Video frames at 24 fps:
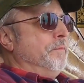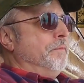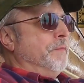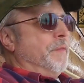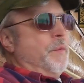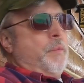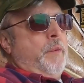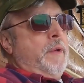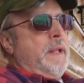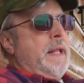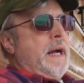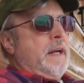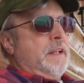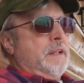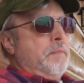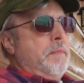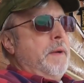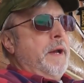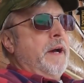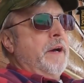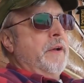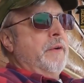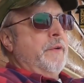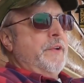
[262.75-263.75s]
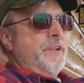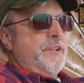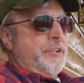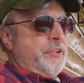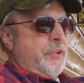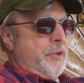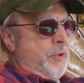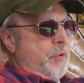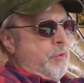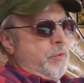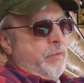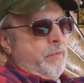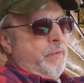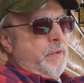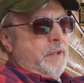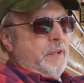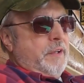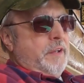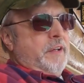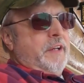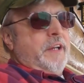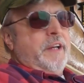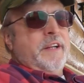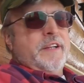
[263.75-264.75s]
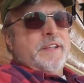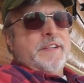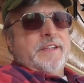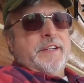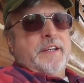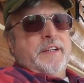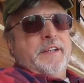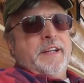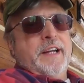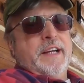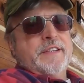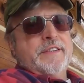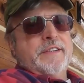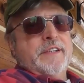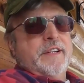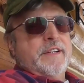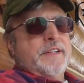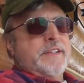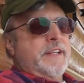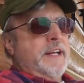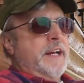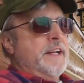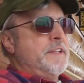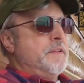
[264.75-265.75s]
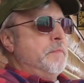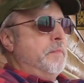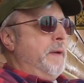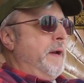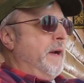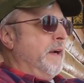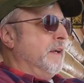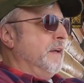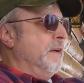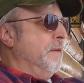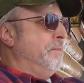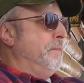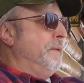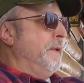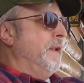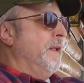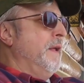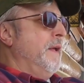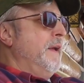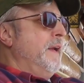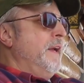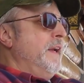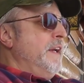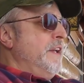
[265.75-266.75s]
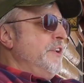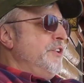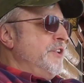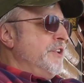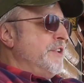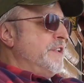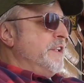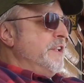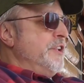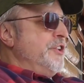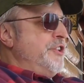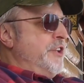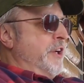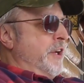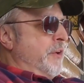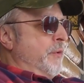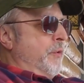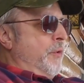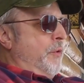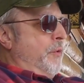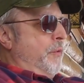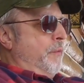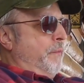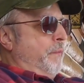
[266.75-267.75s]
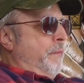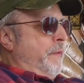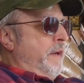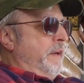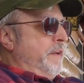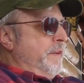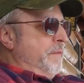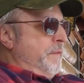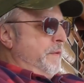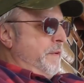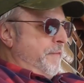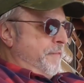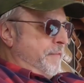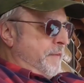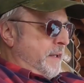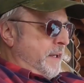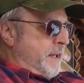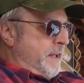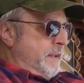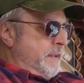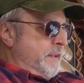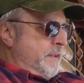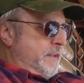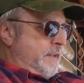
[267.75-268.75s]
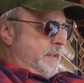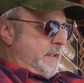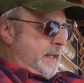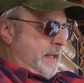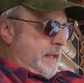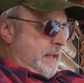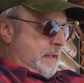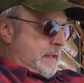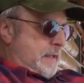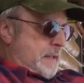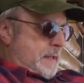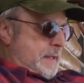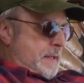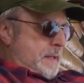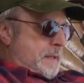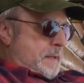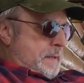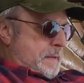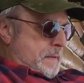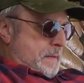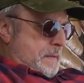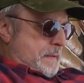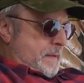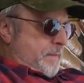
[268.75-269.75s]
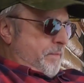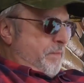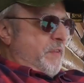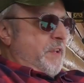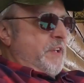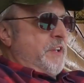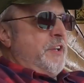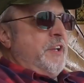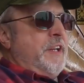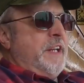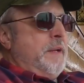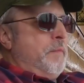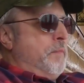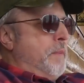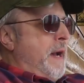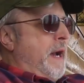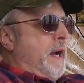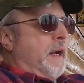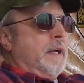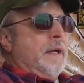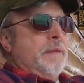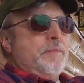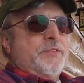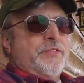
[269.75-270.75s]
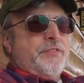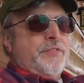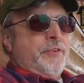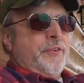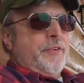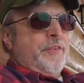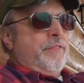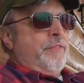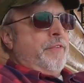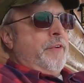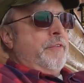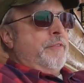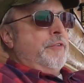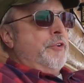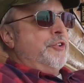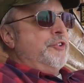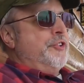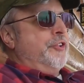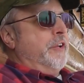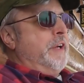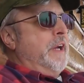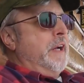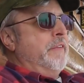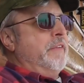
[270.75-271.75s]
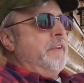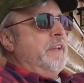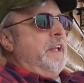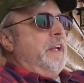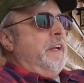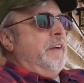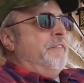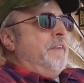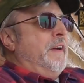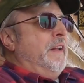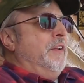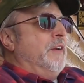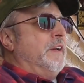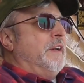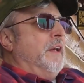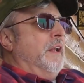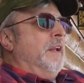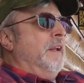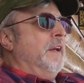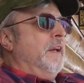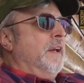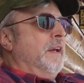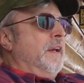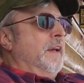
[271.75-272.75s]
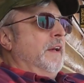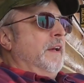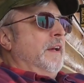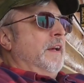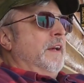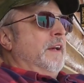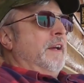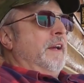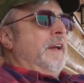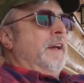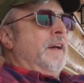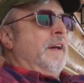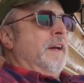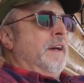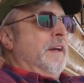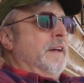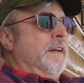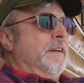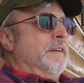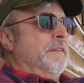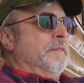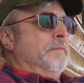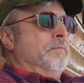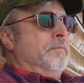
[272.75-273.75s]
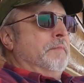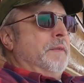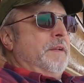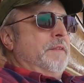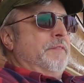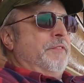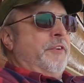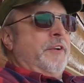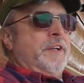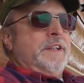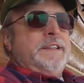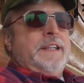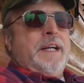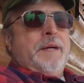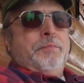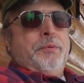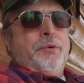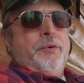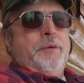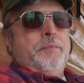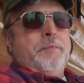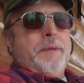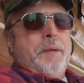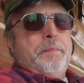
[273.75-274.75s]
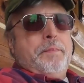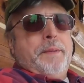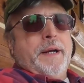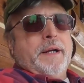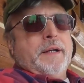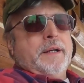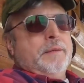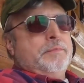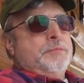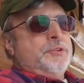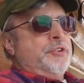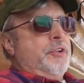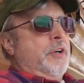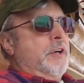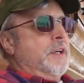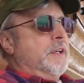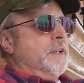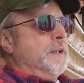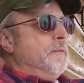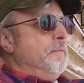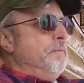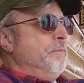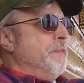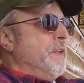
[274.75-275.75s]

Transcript: without the battery. So in essence, that's a backup. But just in general, what you find is that you need backups for virtually everything. If I look at, for example, in my pickup truck,